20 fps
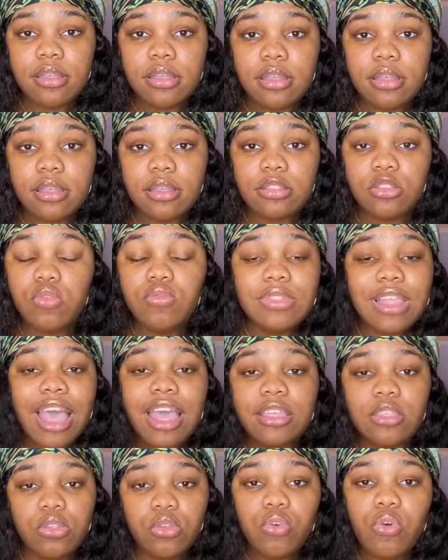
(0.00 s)
Do not
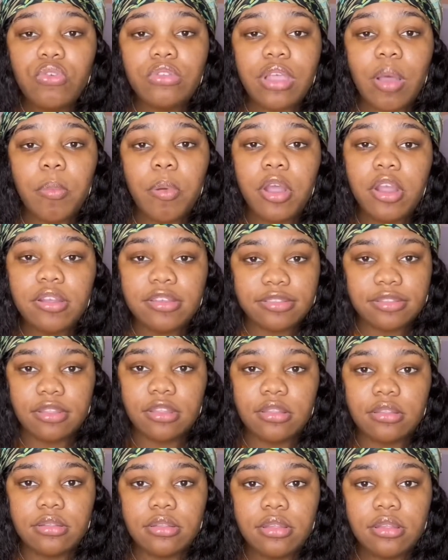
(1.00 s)
use a
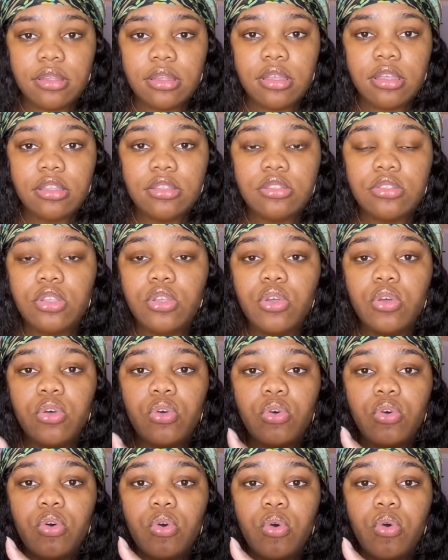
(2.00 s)
person
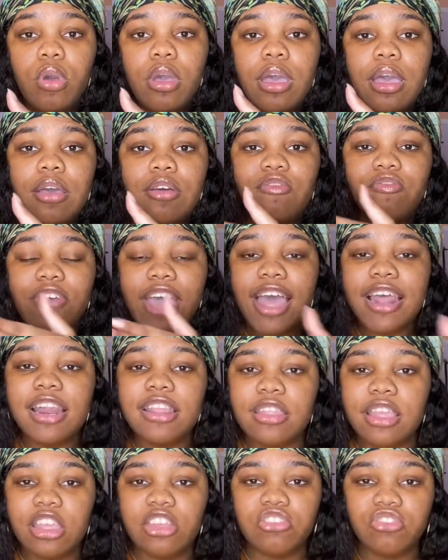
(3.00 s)
to
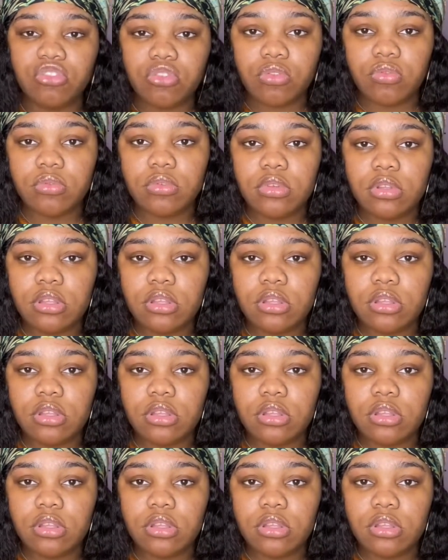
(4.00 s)
validate you.